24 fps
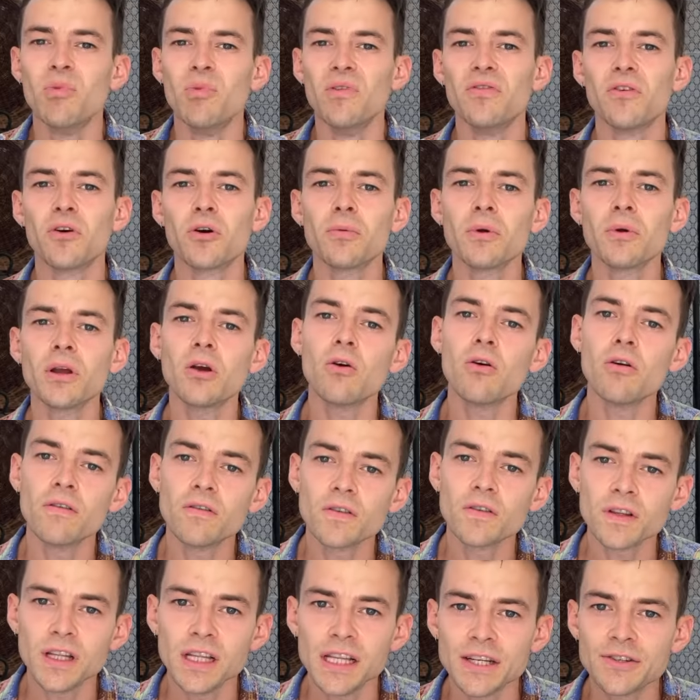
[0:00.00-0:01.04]
Before we go
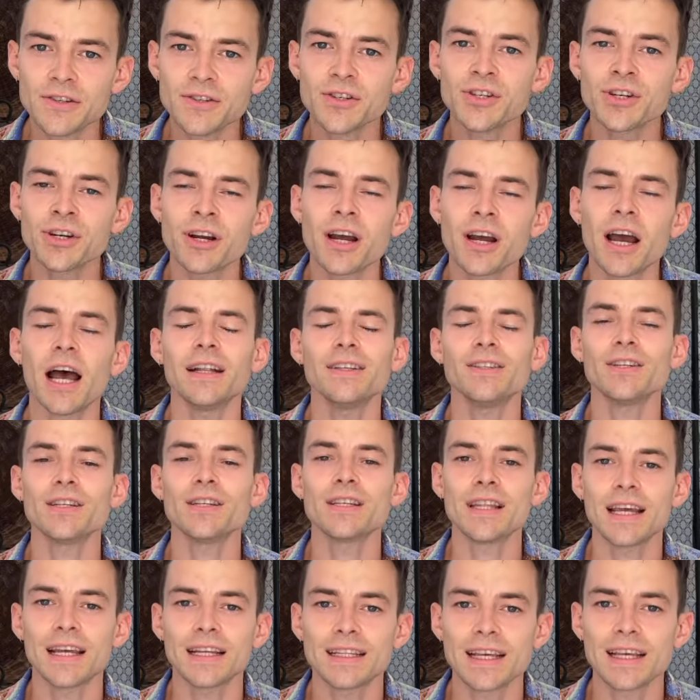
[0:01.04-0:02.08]
over the literature, I'd
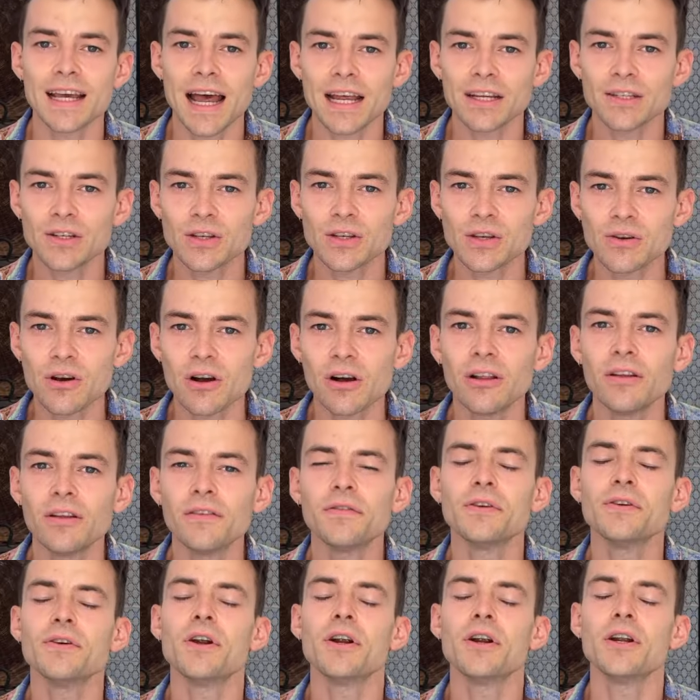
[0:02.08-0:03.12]
just like to ask you all, if
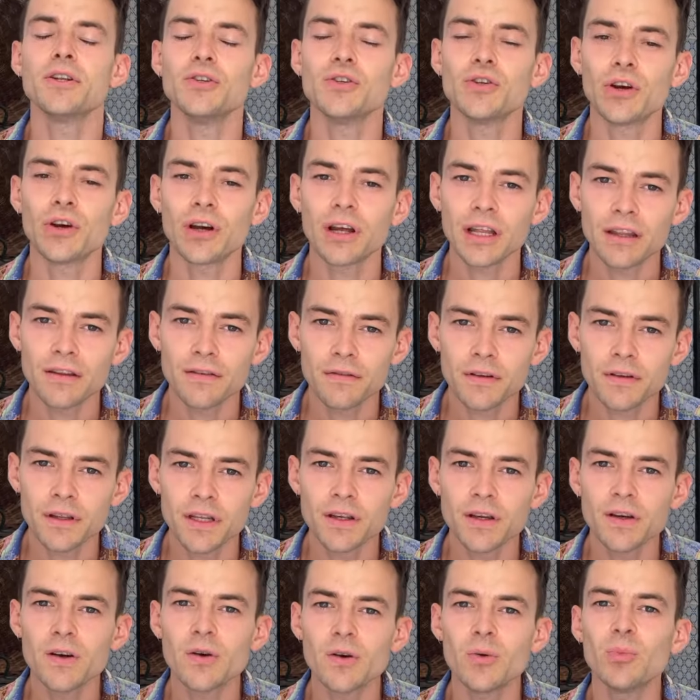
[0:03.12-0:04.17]
you are enjoying the
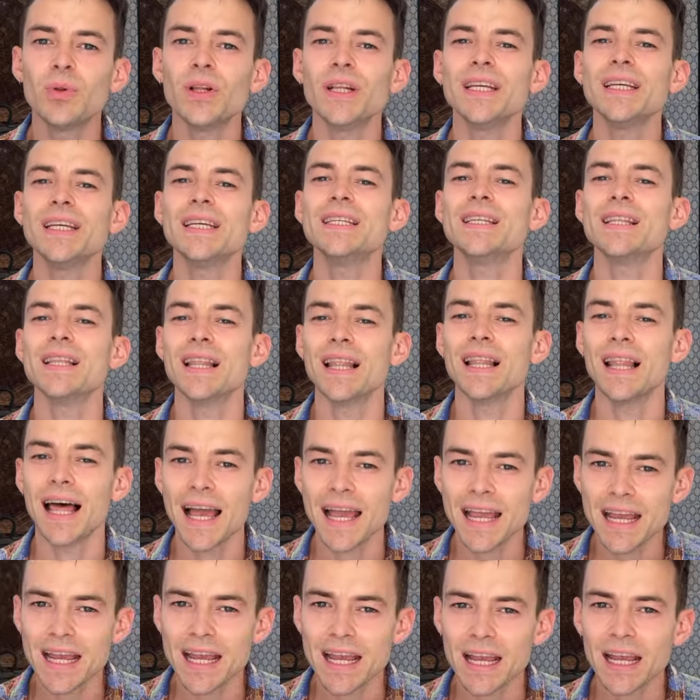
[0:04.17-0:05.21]
video, please
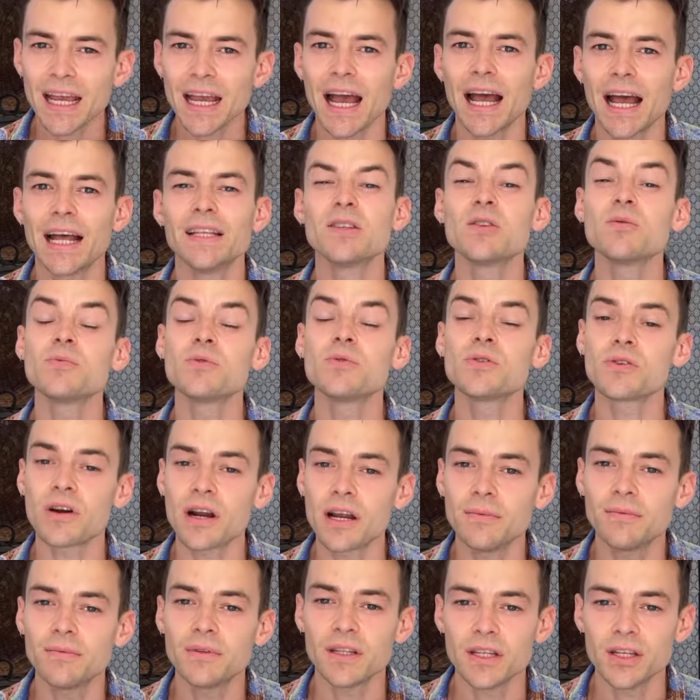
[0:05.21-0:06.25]
like and
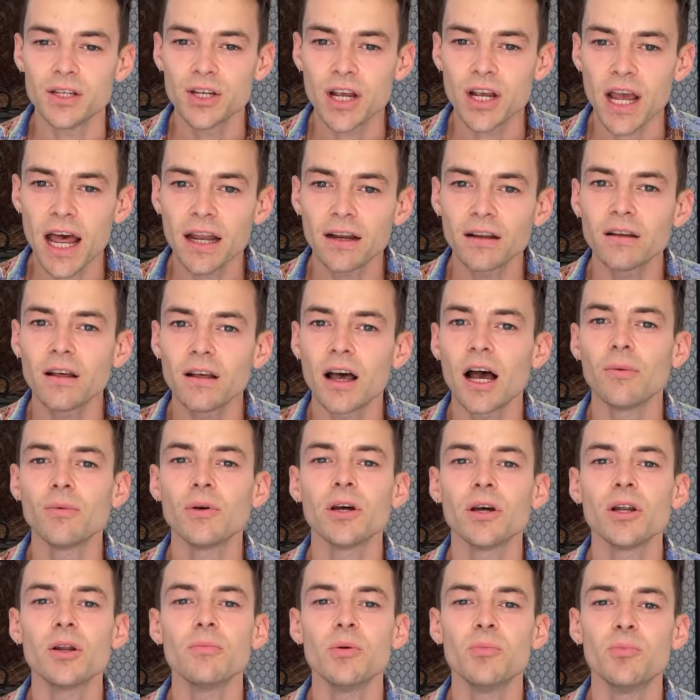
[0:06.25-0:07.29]
subscribe to the channel. I'm
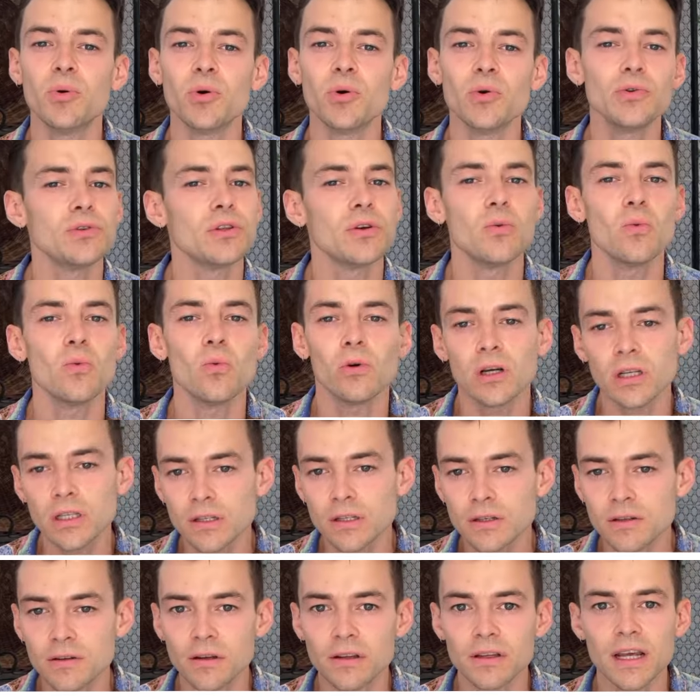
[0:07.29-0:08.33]
going to be posting 1
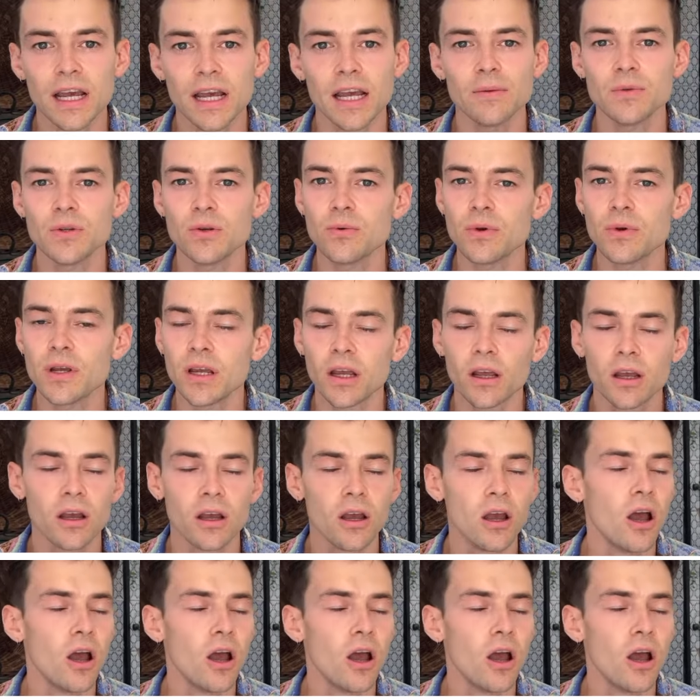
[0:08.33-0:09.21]
to 2 times a week